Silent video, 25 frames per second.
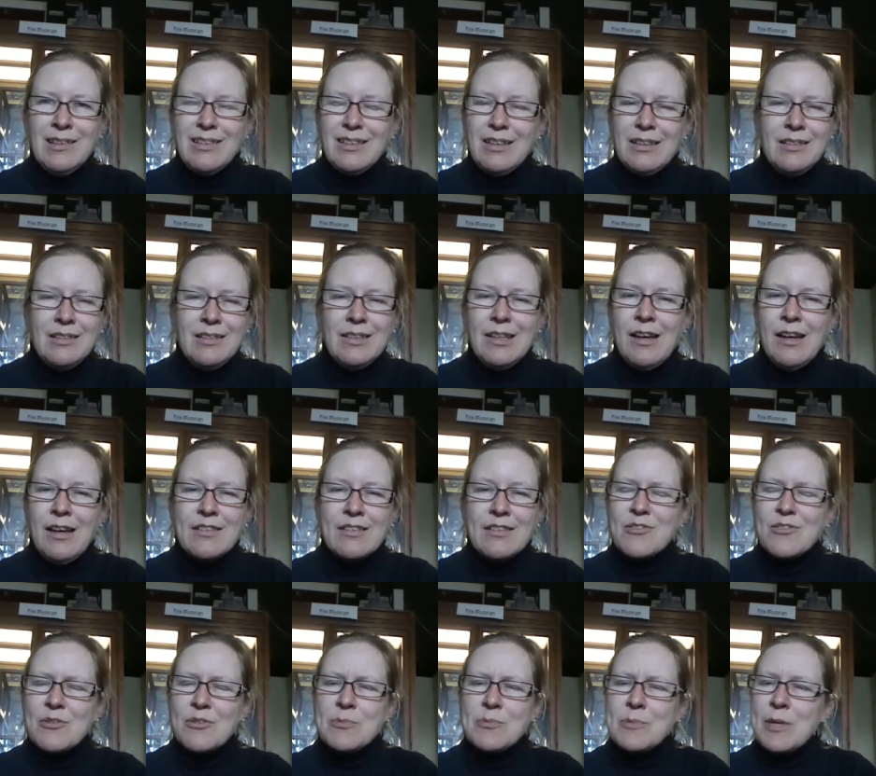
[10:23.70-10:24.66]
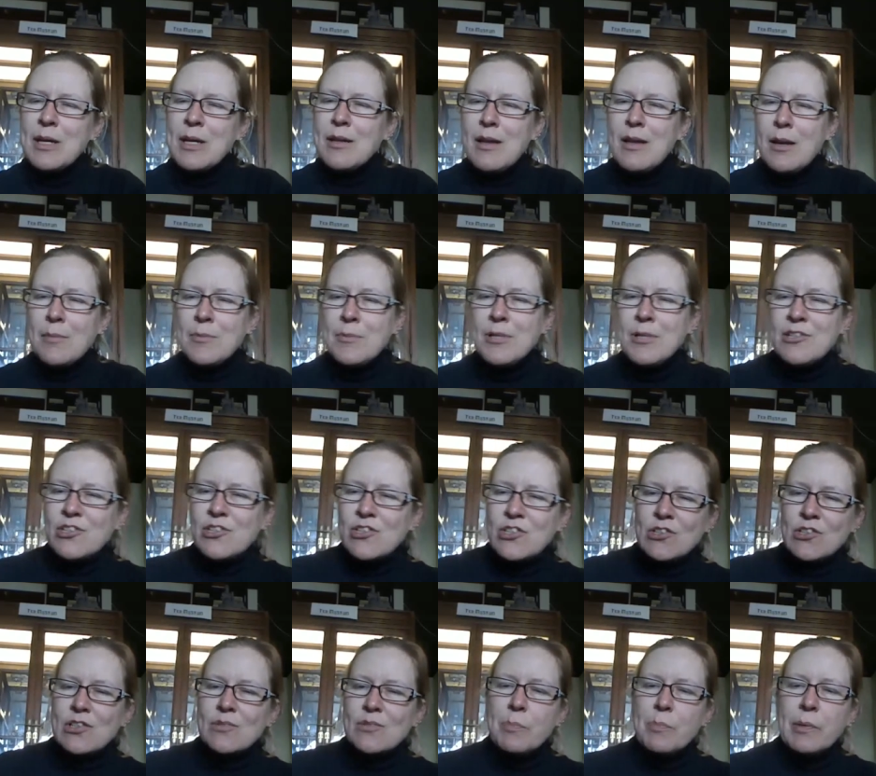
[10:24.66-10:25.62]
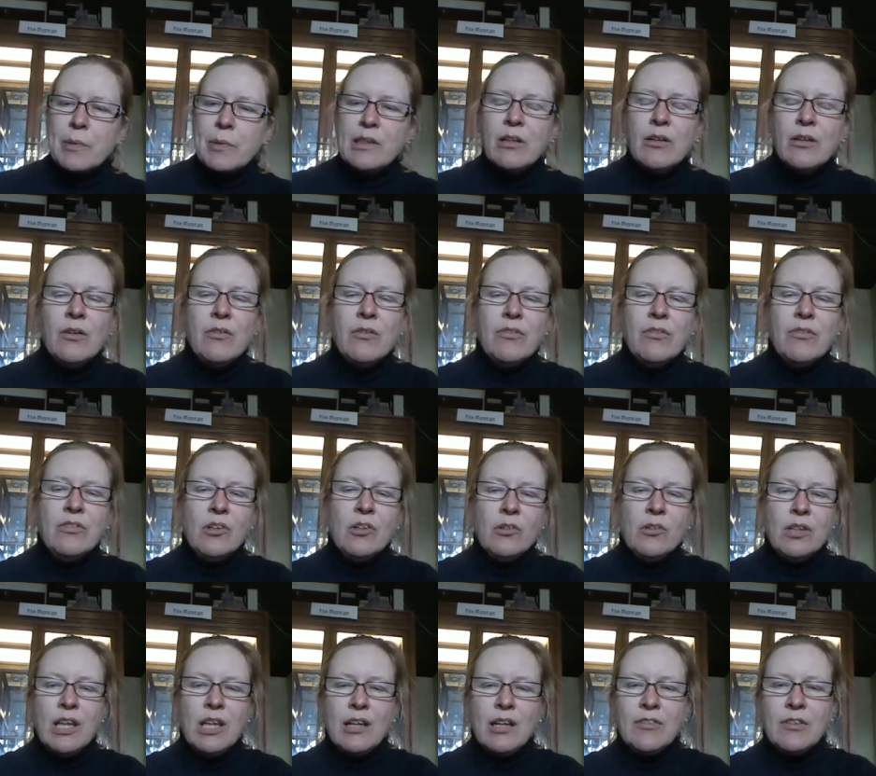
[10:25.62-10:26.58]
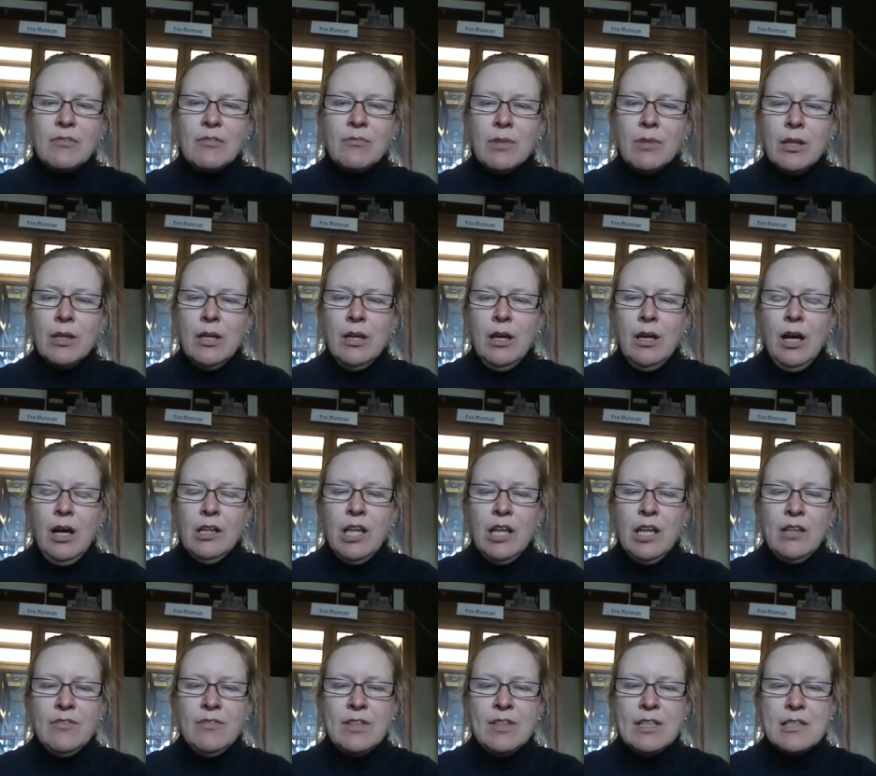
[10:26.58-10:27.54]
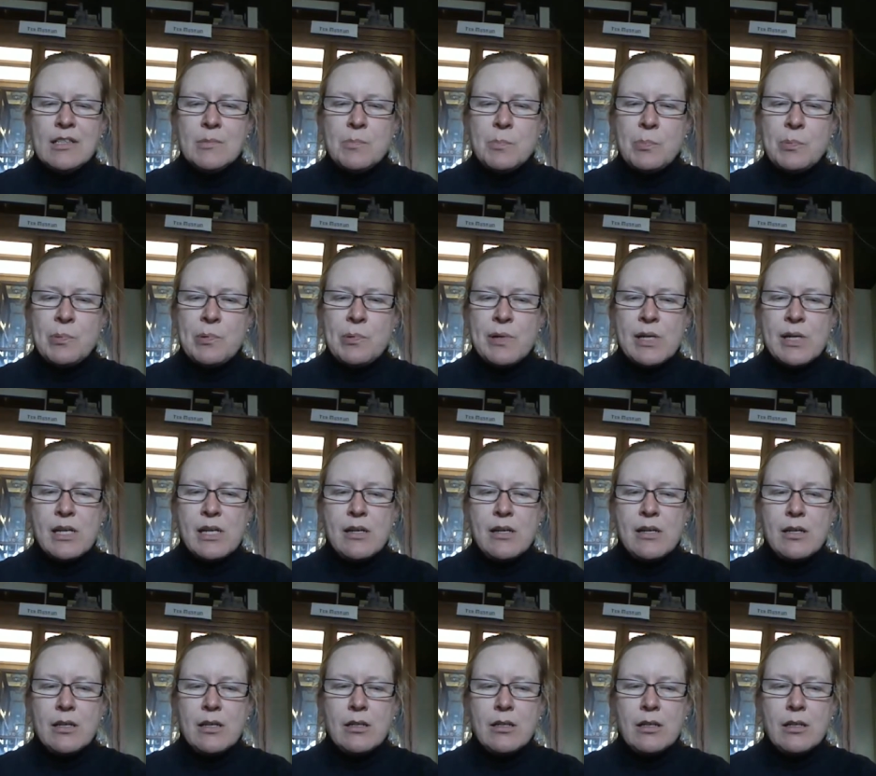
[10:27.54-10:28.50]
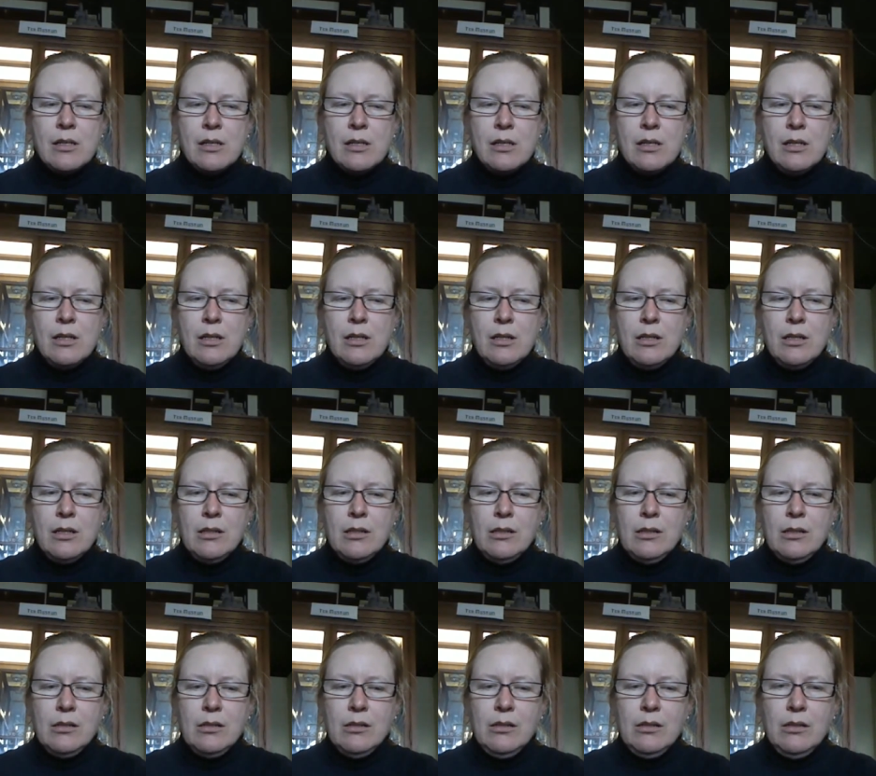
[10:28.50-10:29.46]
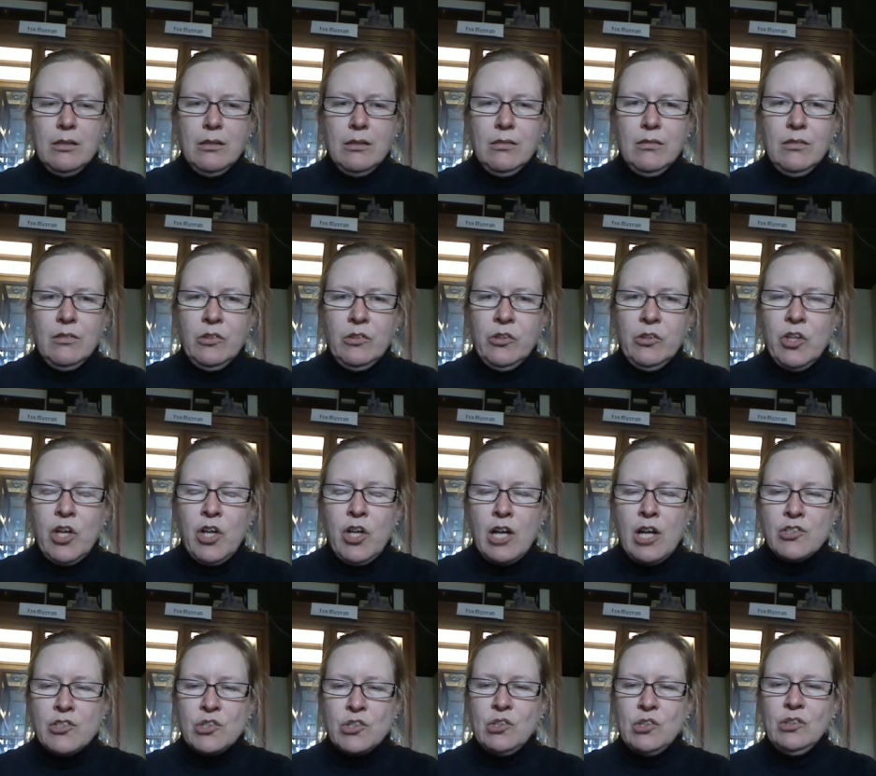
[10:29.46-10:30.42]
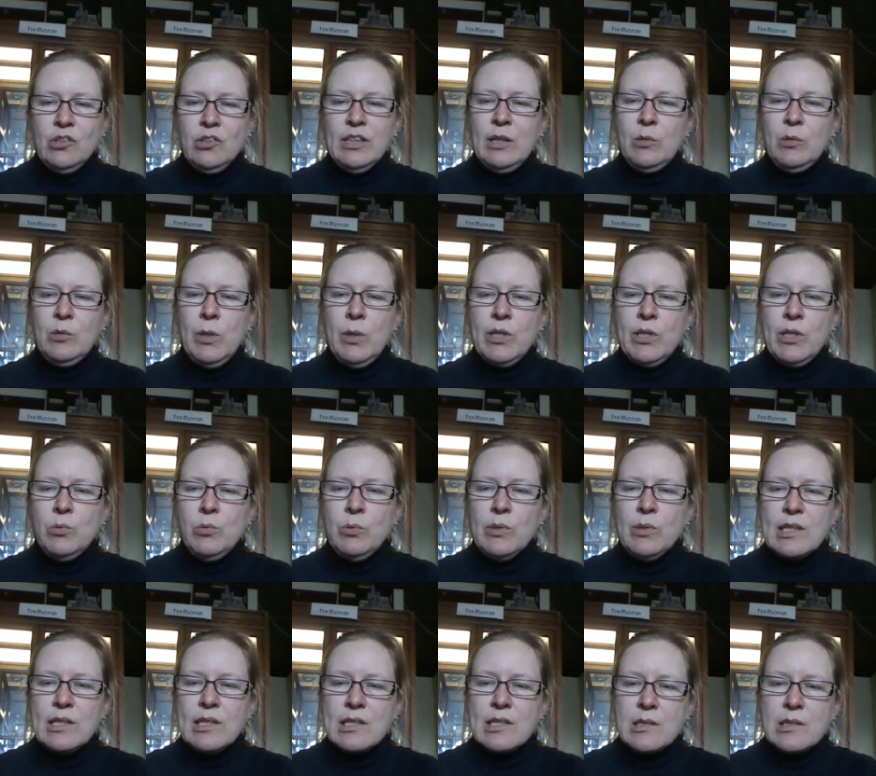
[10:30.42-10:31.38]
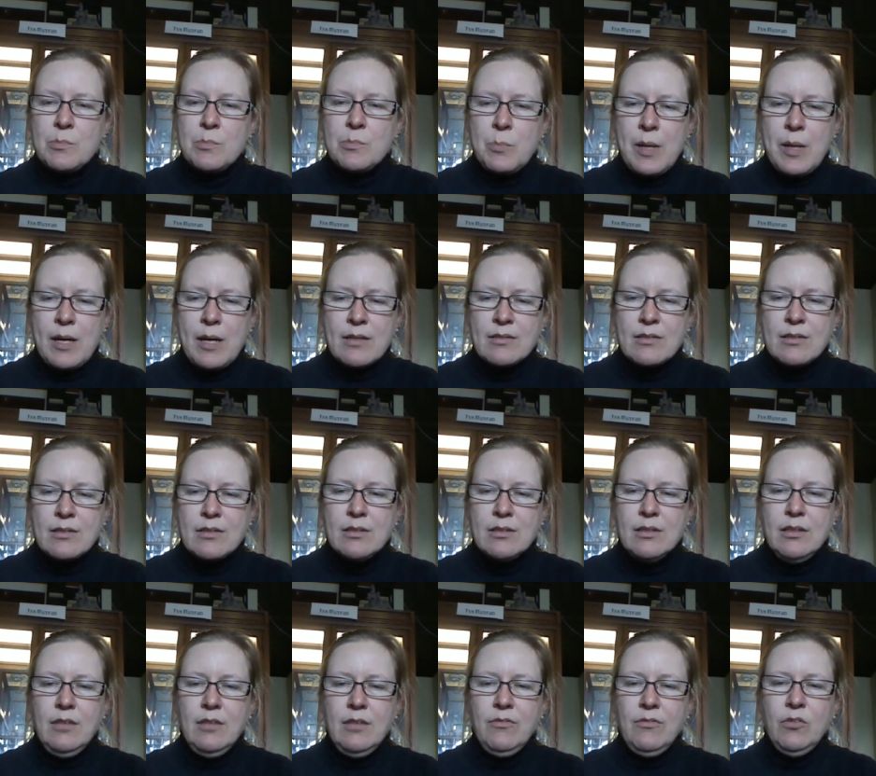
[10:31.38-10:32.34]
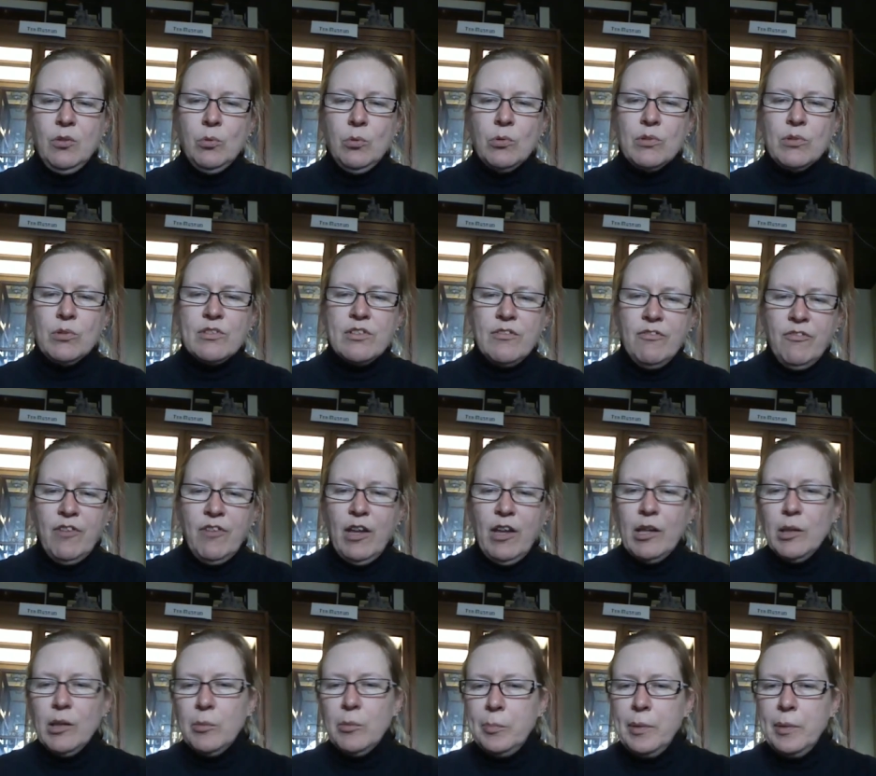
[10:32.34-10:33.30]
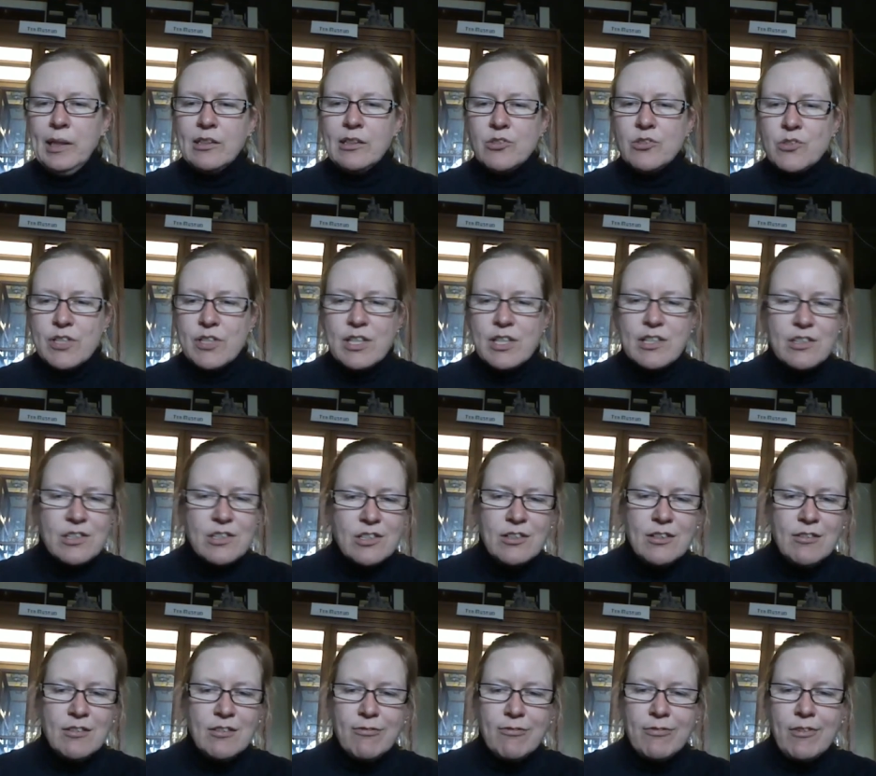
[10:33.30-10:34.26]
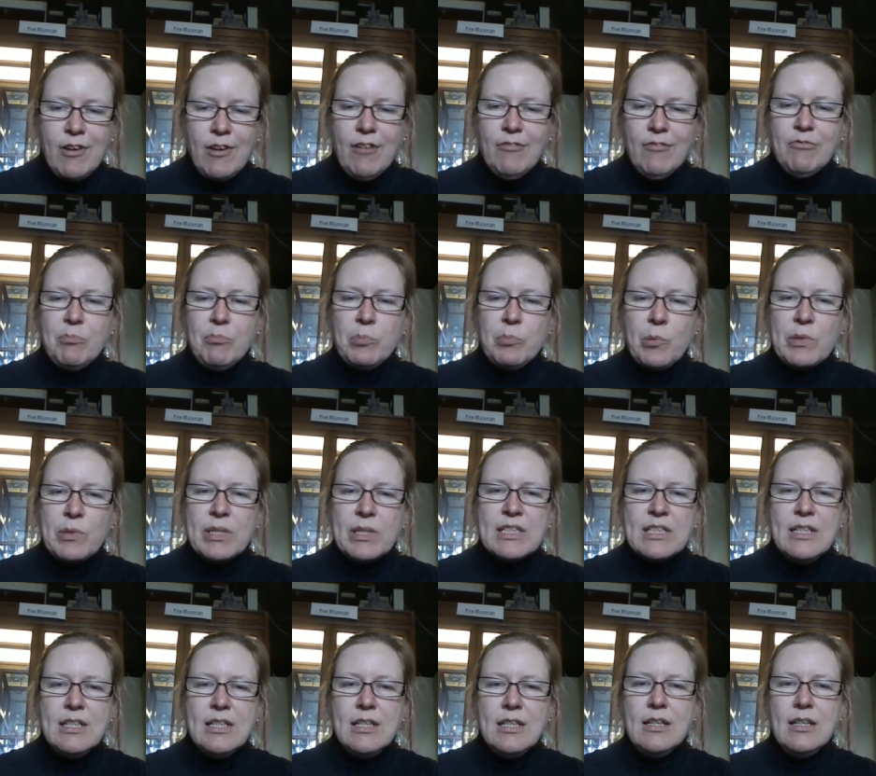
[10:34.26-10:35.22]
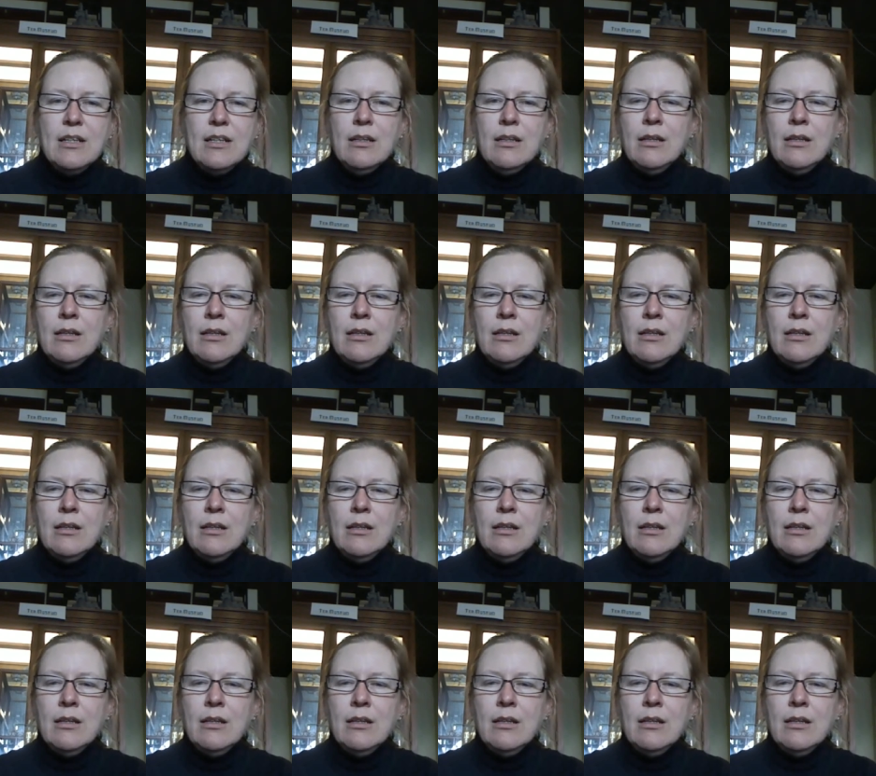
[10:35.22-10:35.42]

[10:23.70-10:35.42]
I'm not sure. But there are a lot of it is pretty logical, like what you would expect if you were developing a tradition of brewing tea.